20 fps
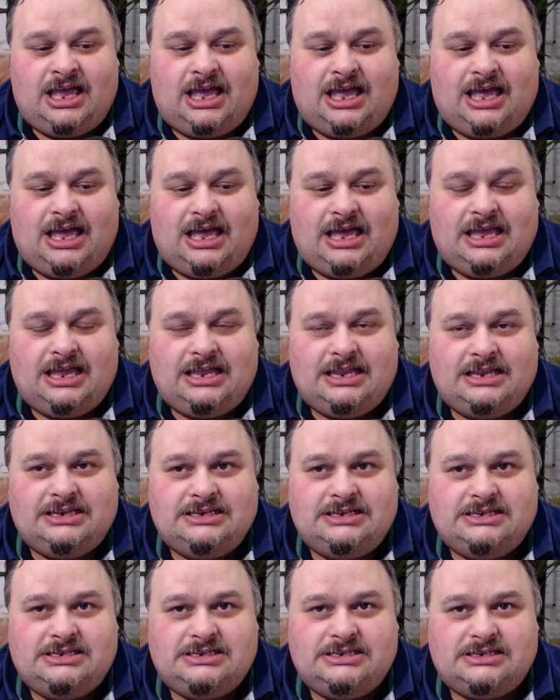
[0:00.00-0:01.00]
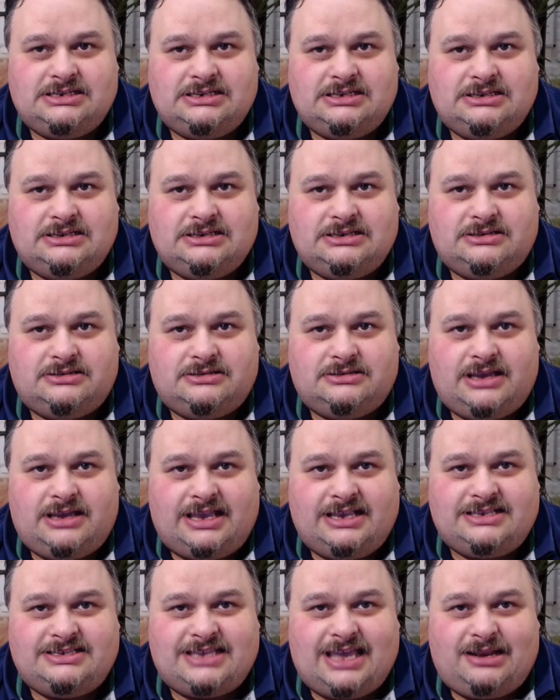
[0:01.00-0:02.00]
And he
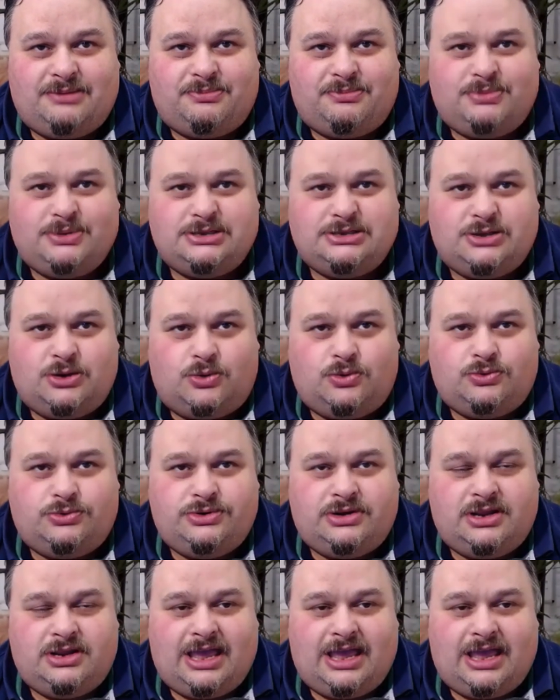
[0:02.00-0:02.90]
set up his own